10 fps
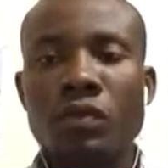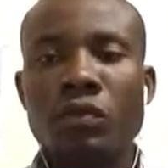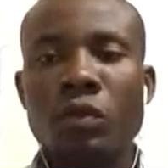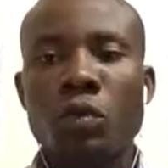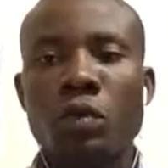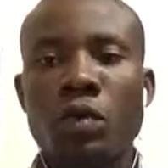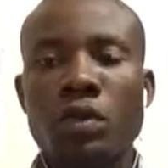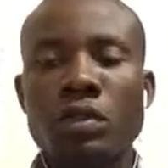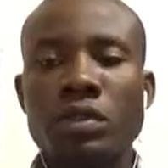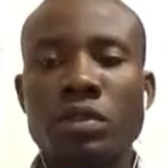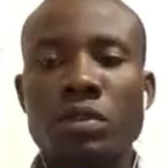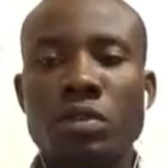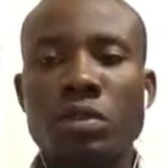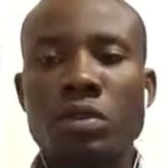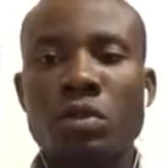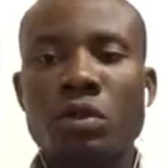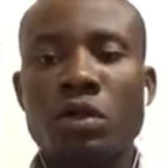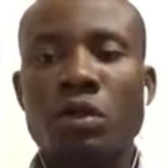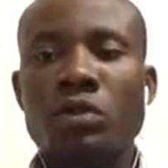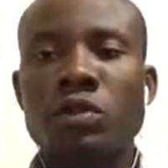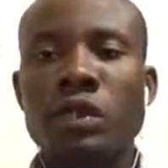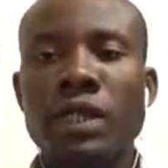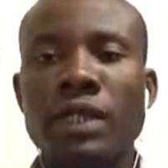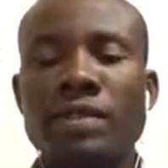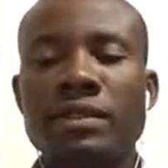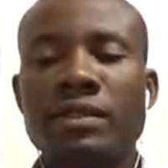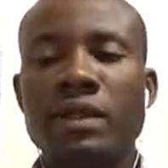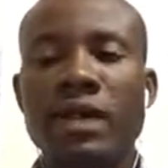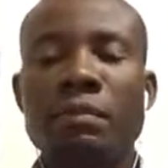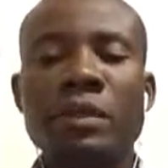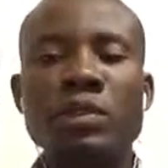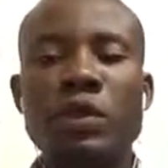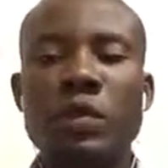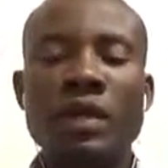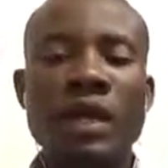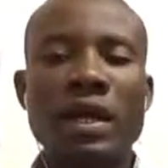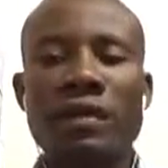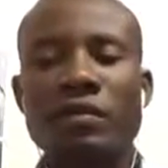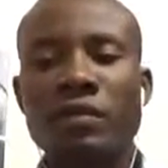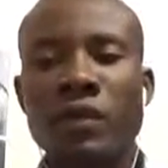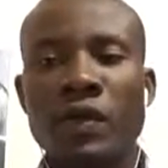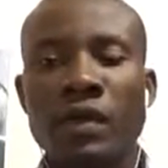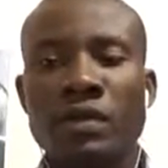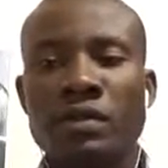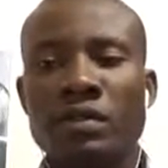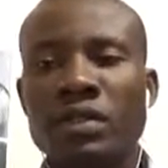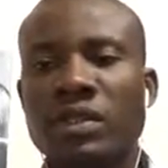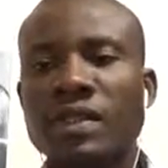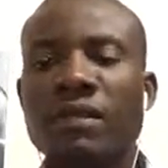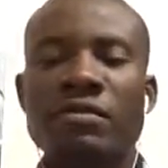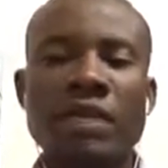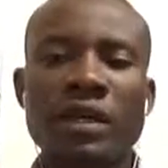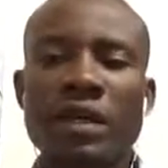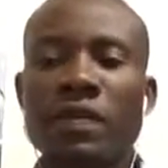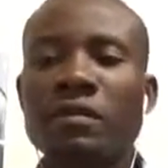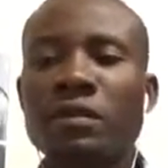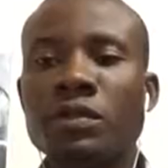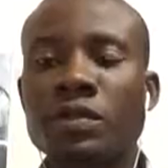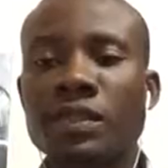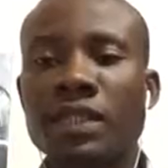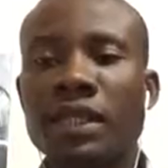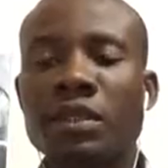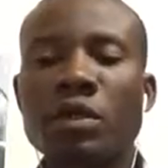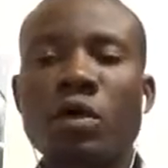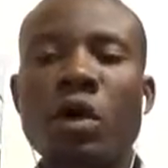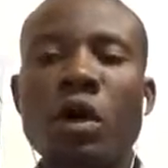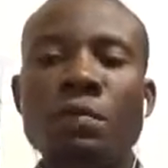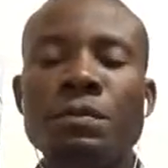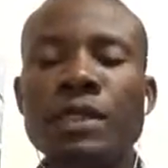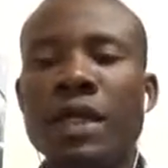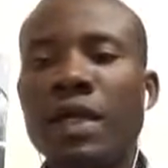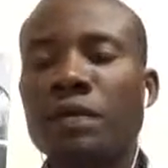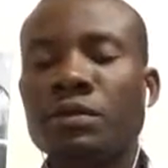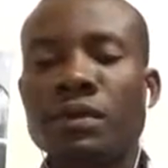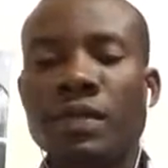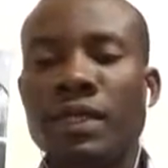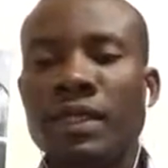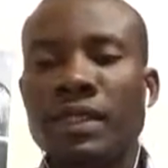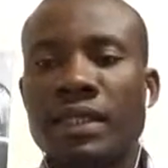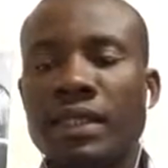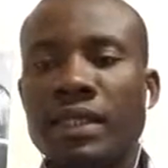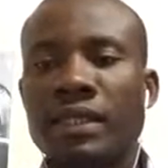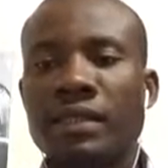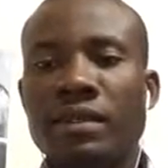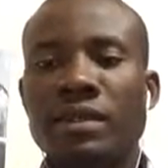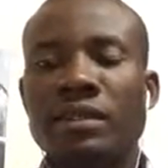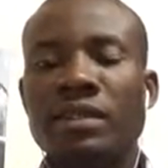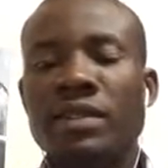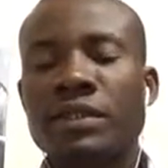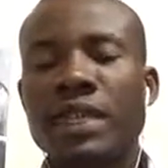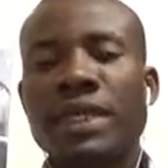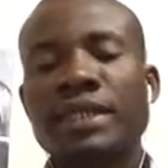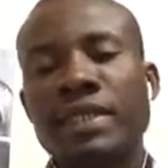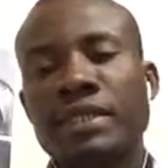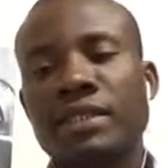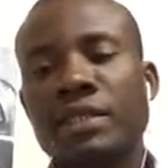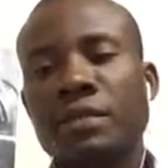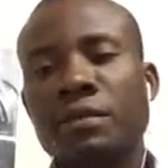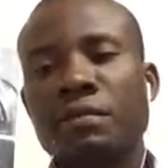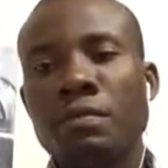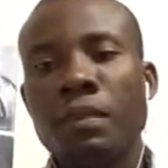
from 1 to 100. In between you have several levels. It can go up, down, just like that. So